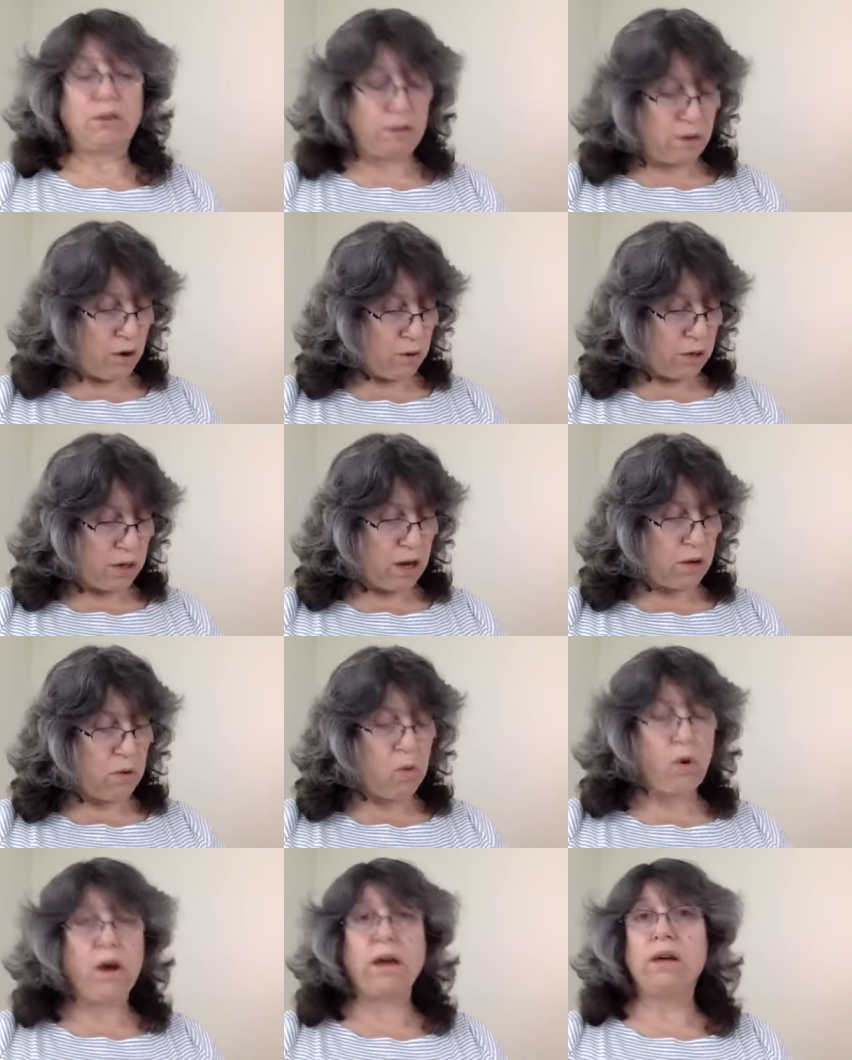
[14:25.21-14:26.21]
coconut
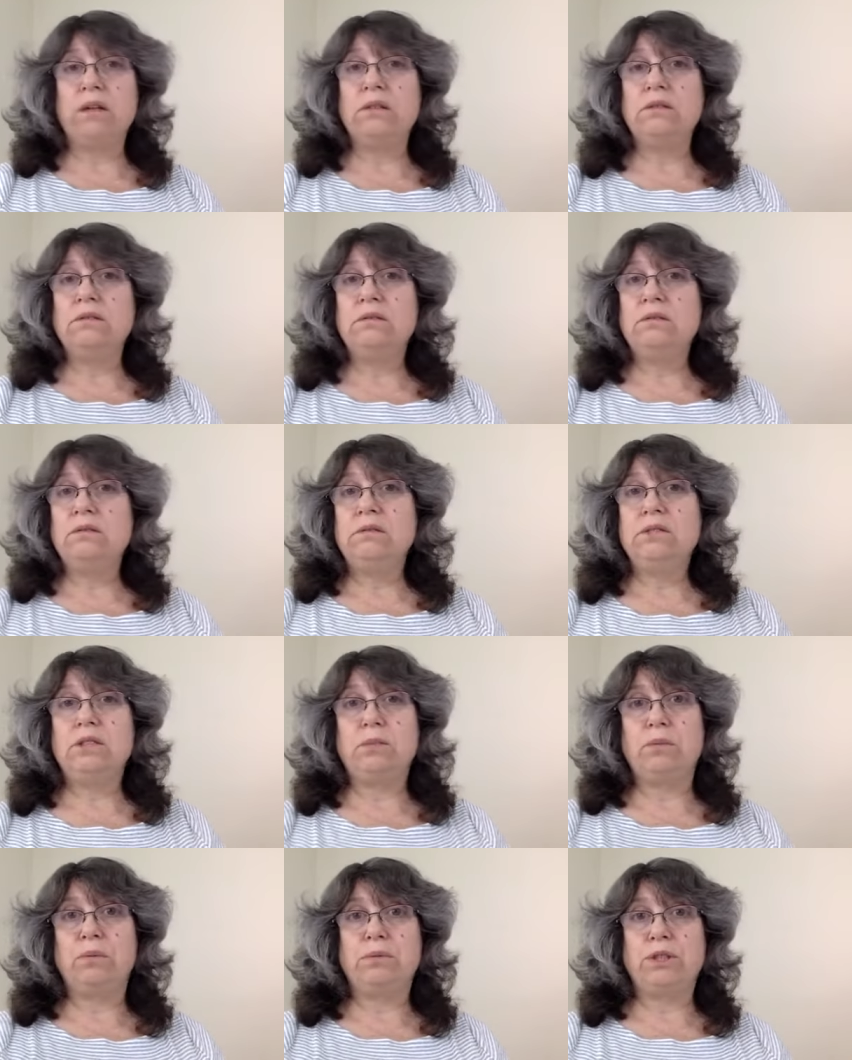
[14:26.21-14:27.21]
oil to,
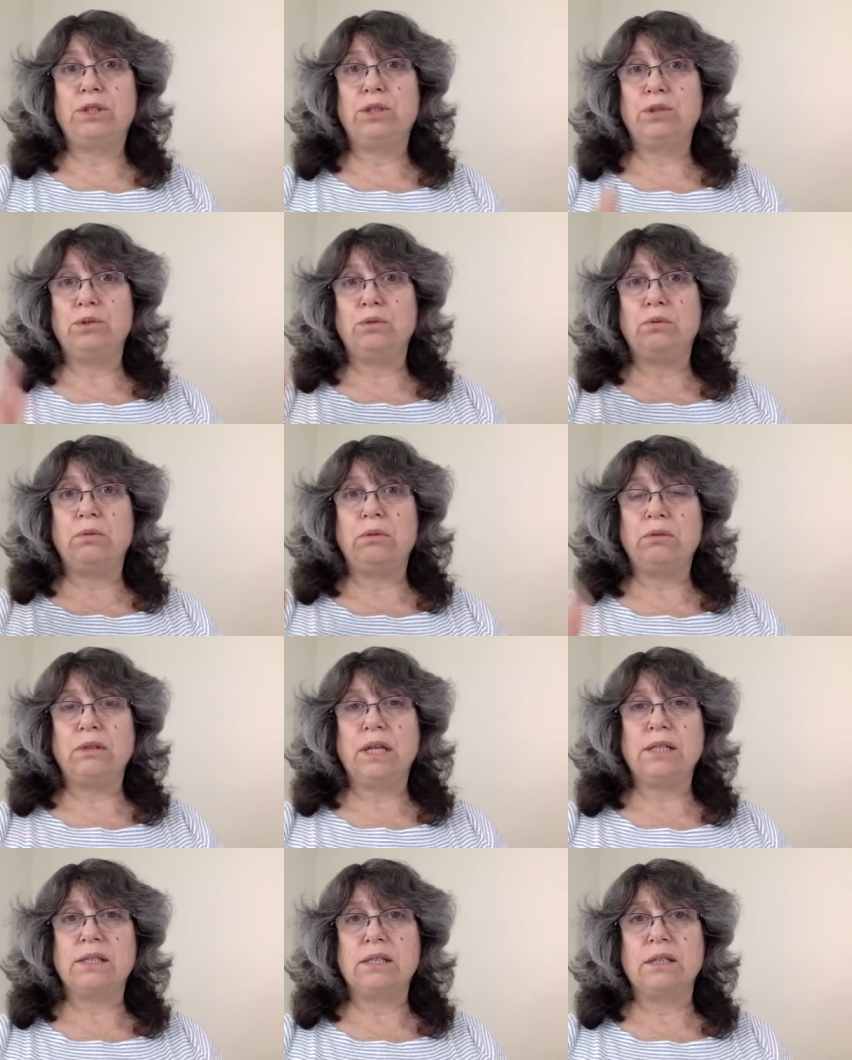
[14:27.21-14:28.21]
to
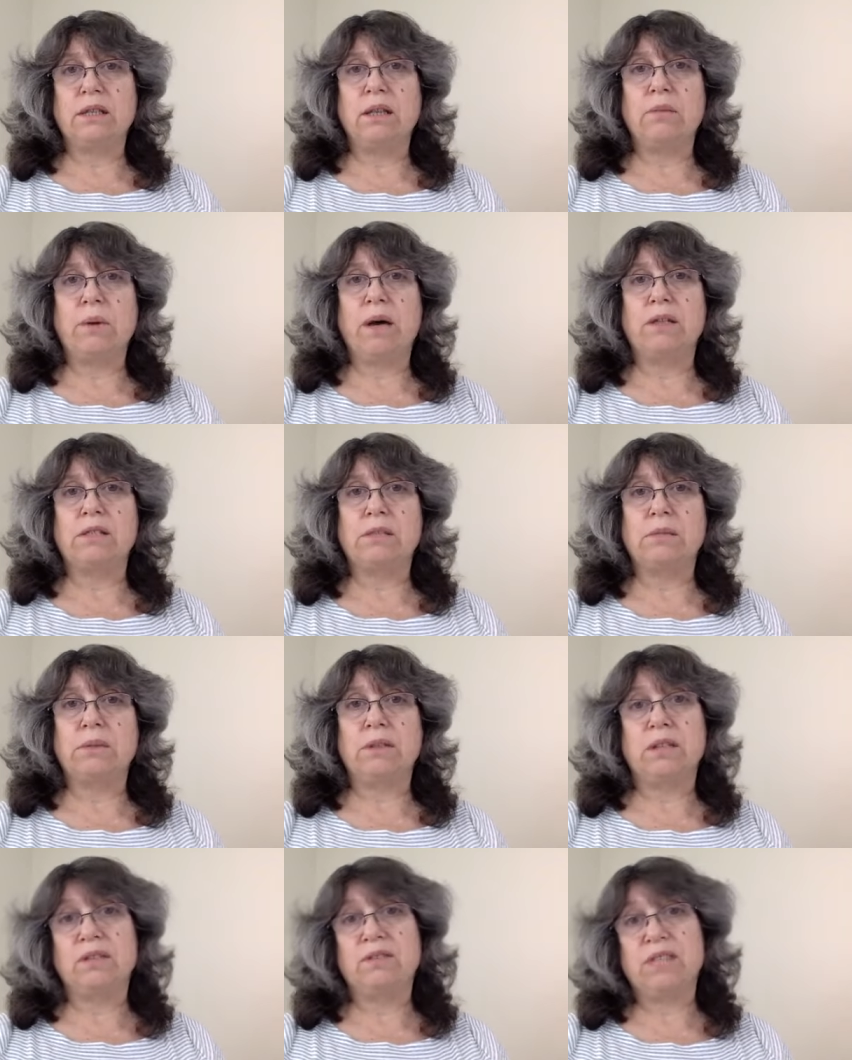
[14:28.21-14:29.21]
lessen the
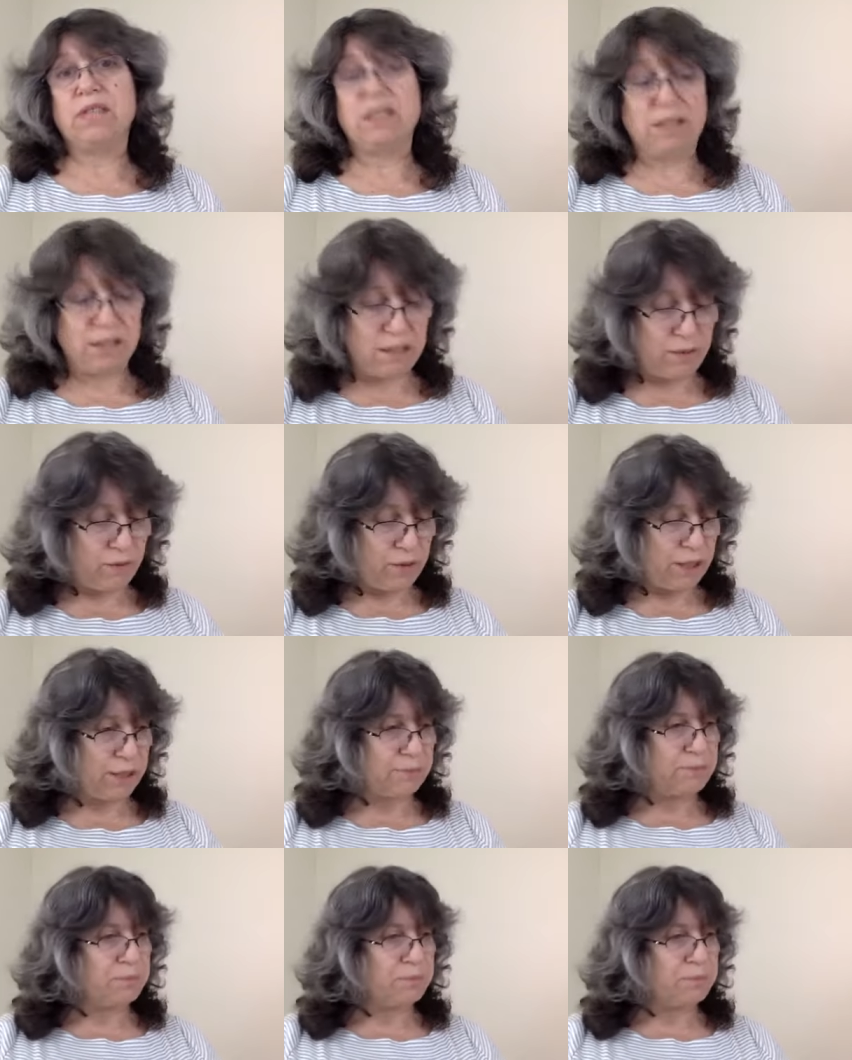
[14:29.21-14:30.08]
possibility of sensitivity.